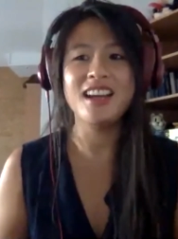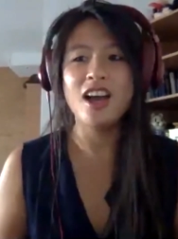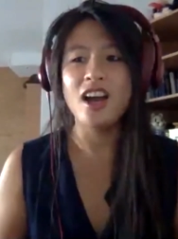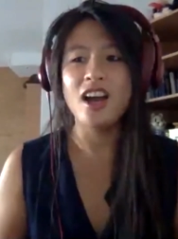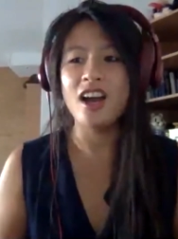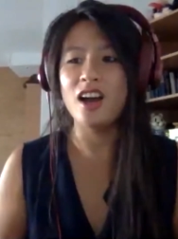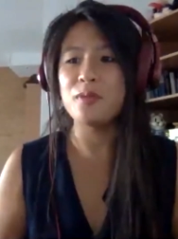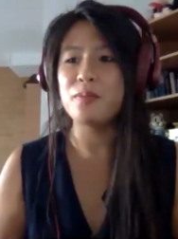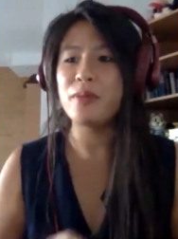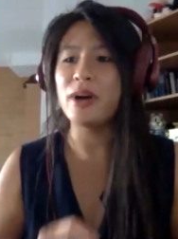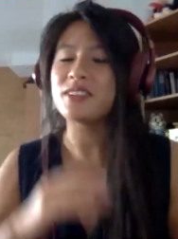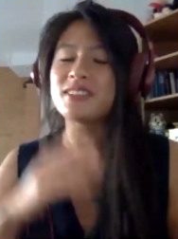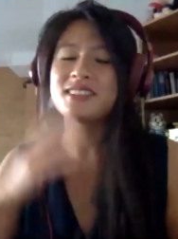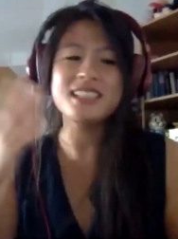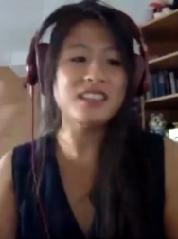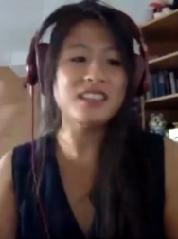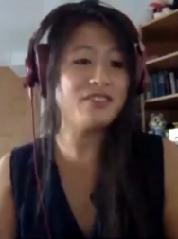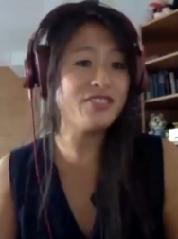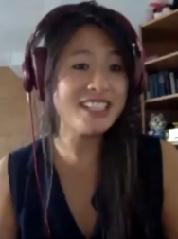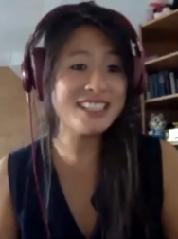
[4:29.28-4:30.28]
about
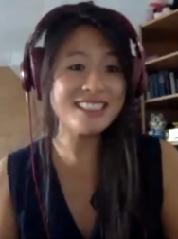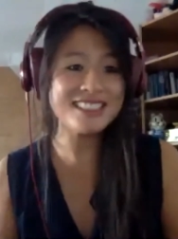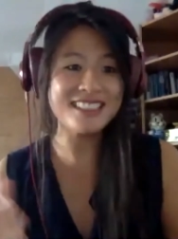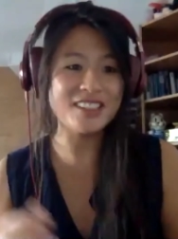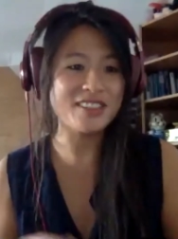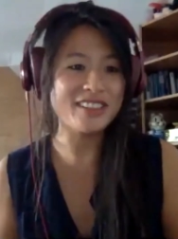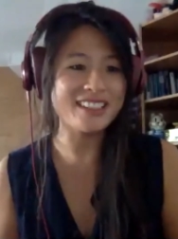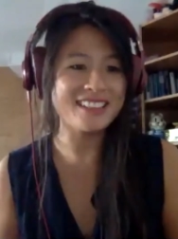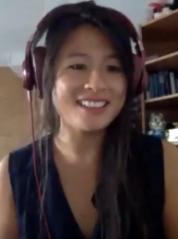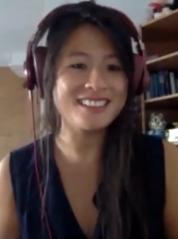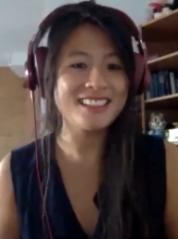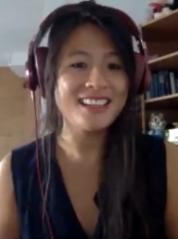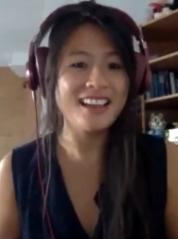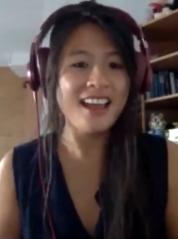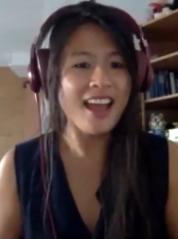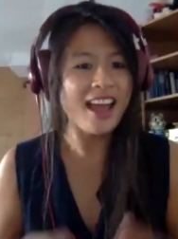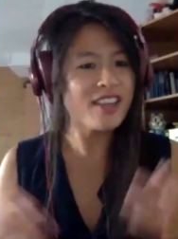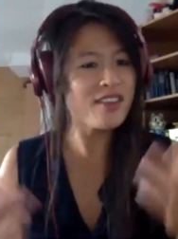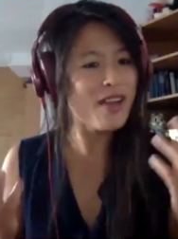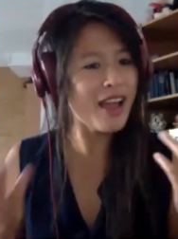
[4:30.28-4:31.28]
TV series,
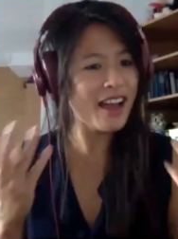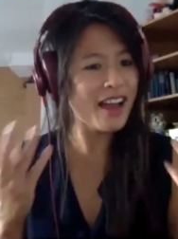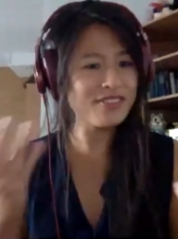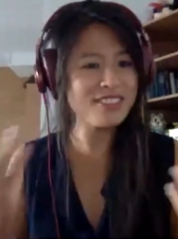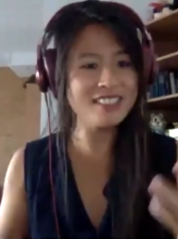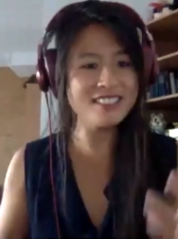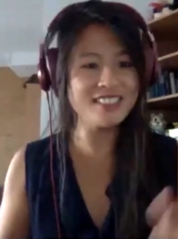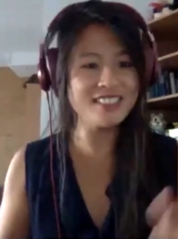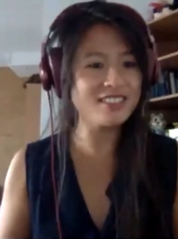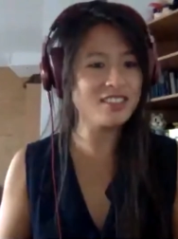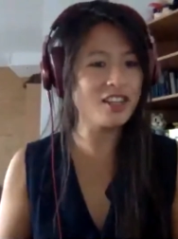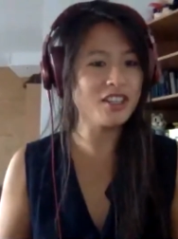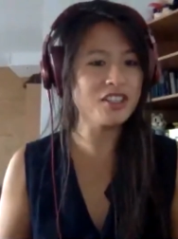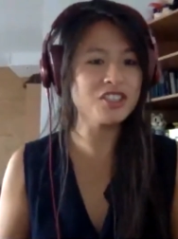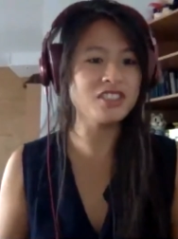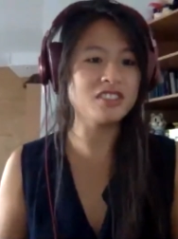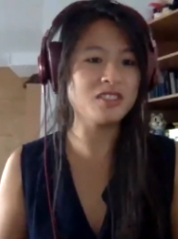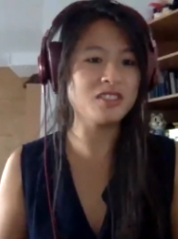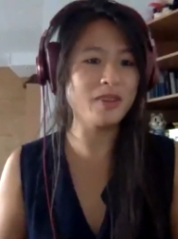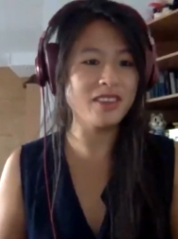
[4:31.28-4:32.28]
and you have these
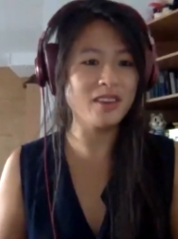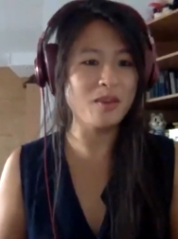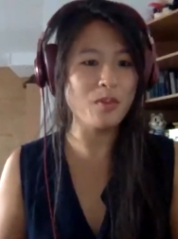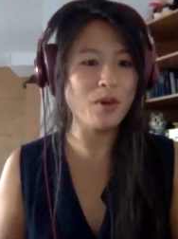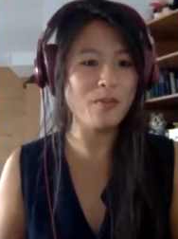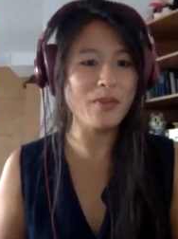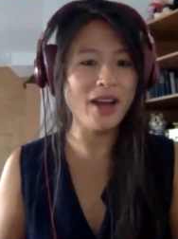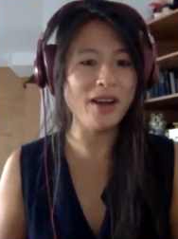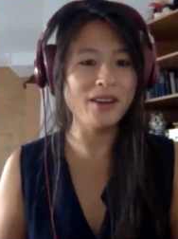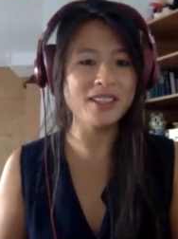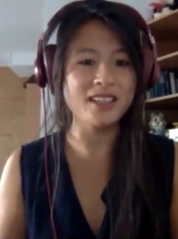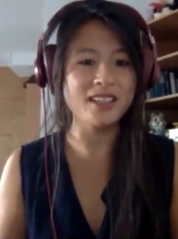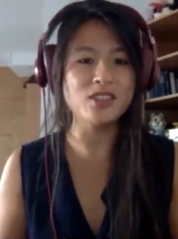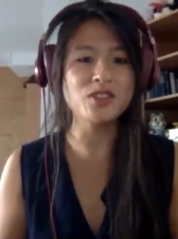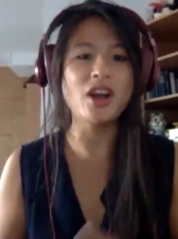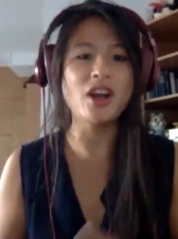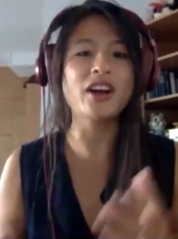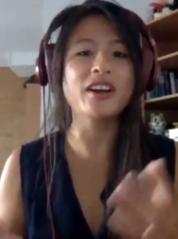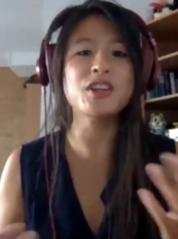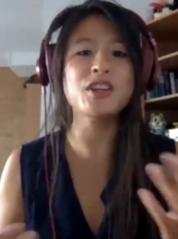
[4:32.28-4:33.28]
discussions with them about it?
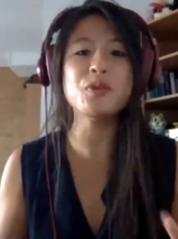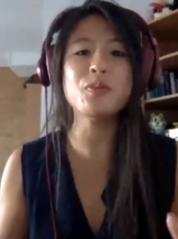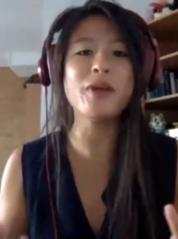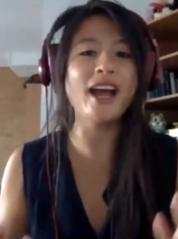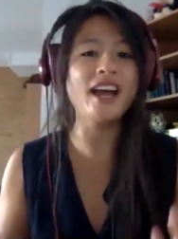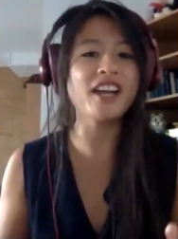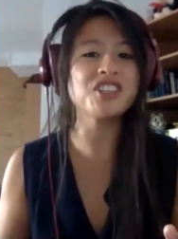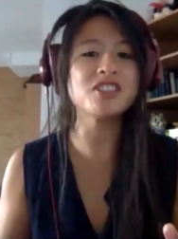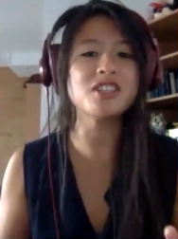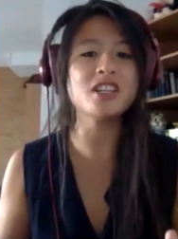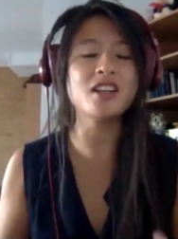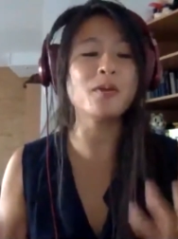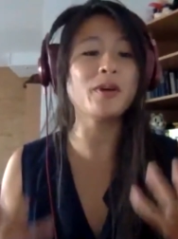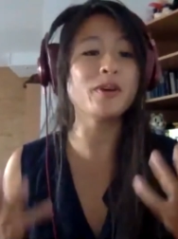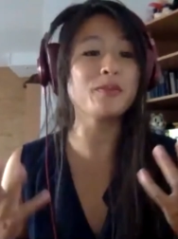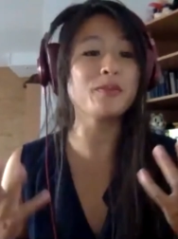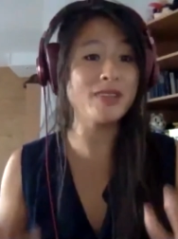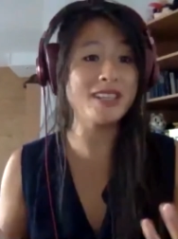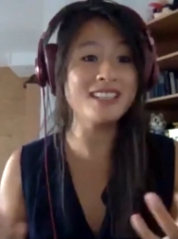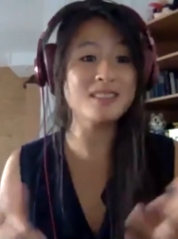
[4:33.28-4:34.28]
Are you passionate about
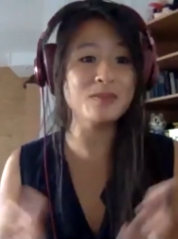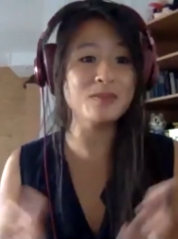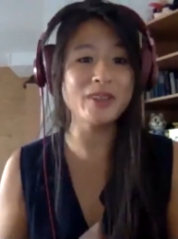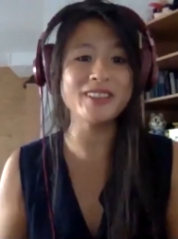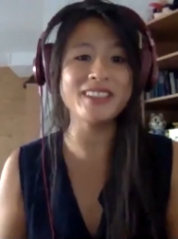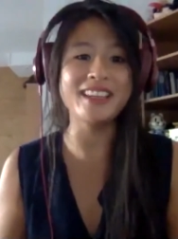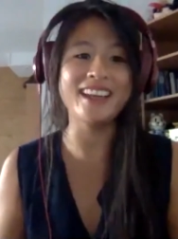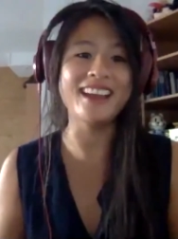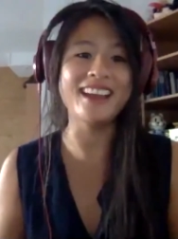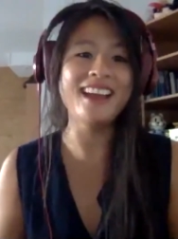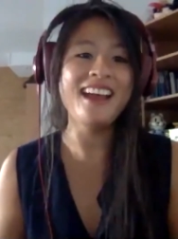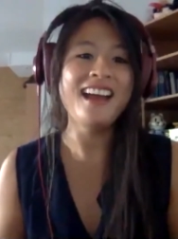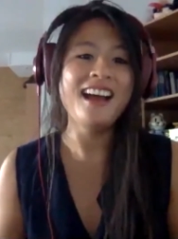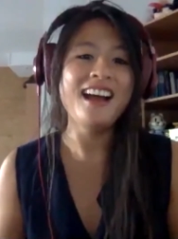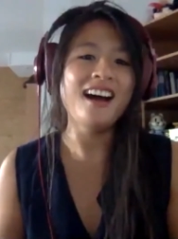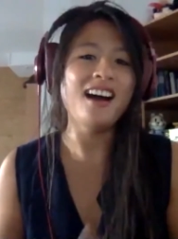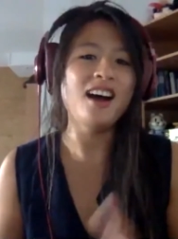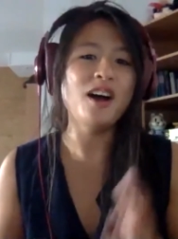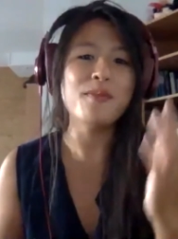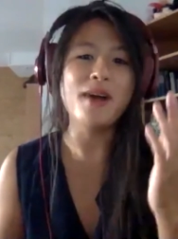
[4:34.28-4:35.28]
peace building?
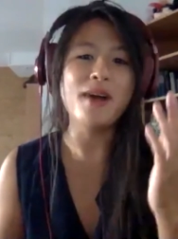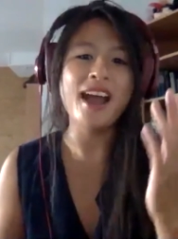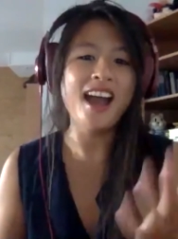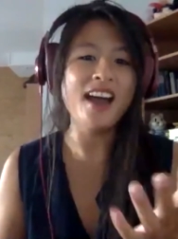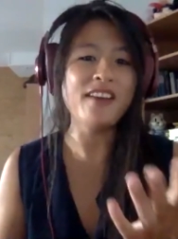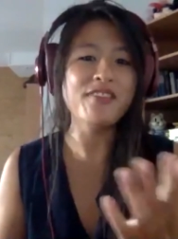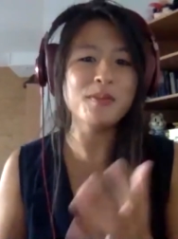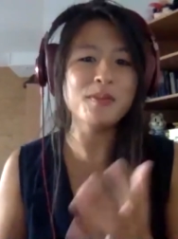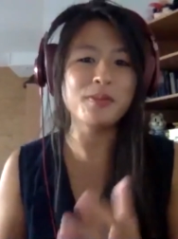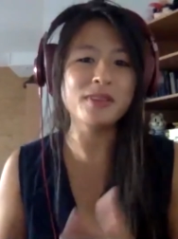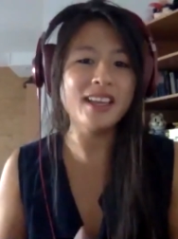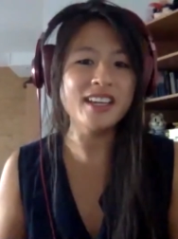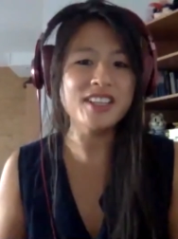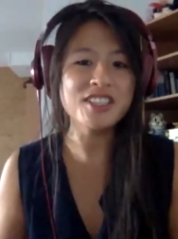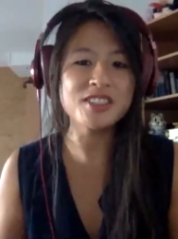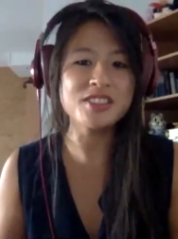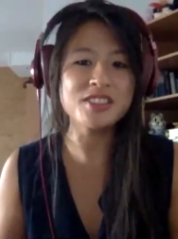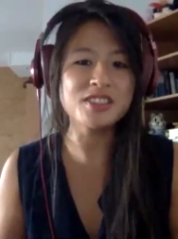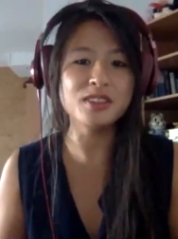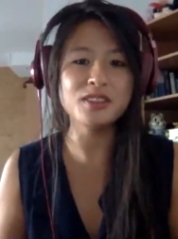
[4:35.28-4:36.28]
I have the
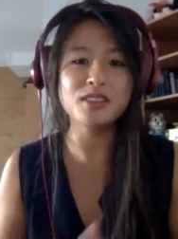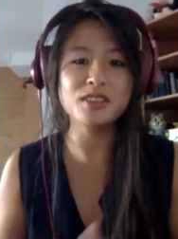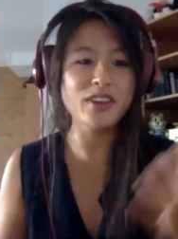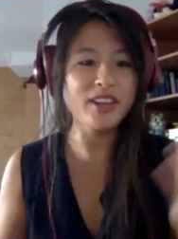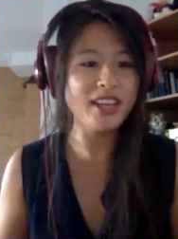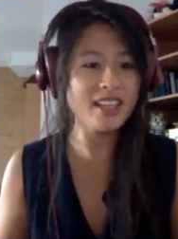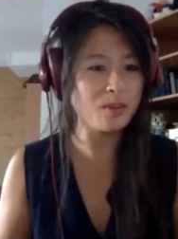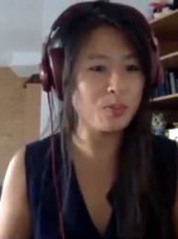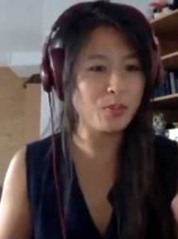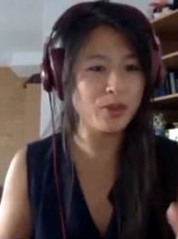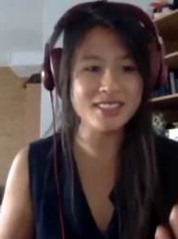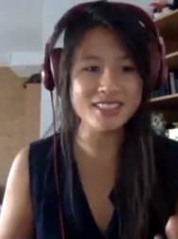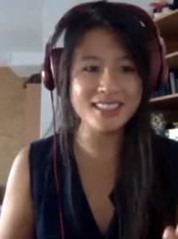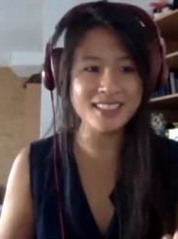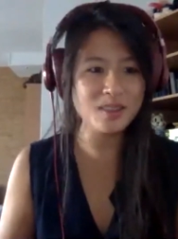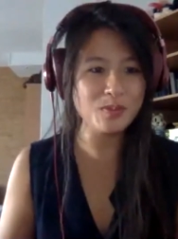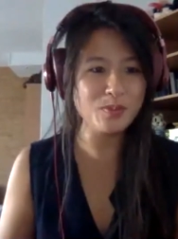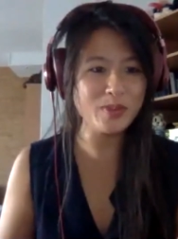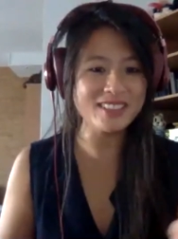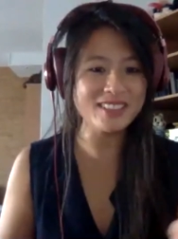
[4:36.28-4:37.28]
pleasure to look at the
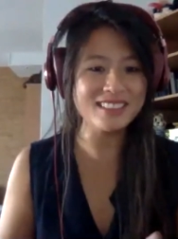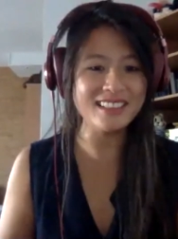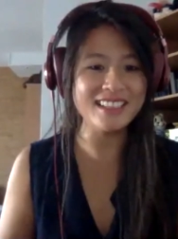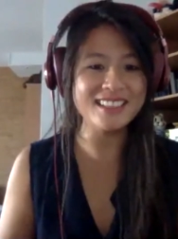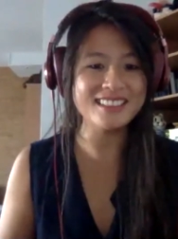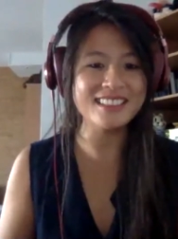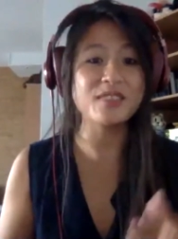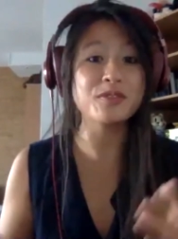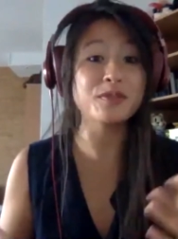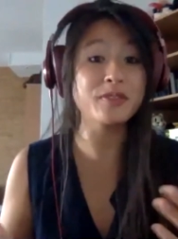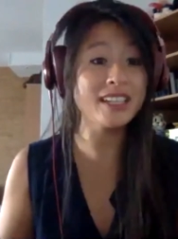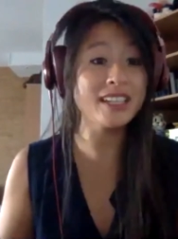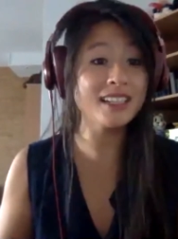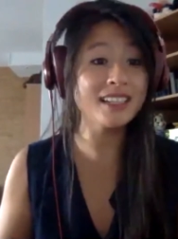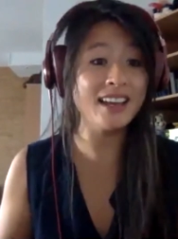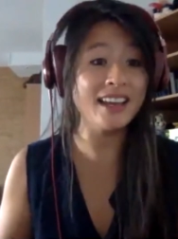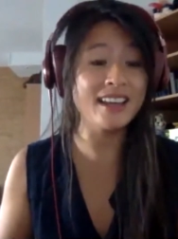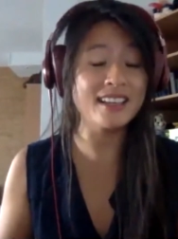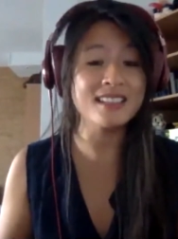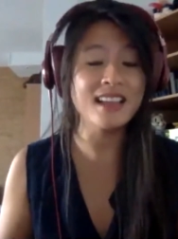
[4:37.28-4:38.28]
participants list and
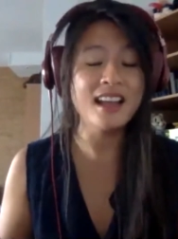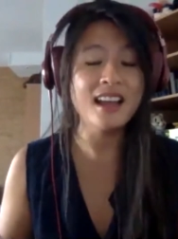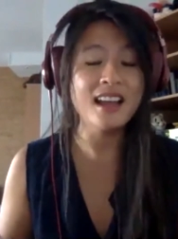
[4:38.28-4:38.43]
realize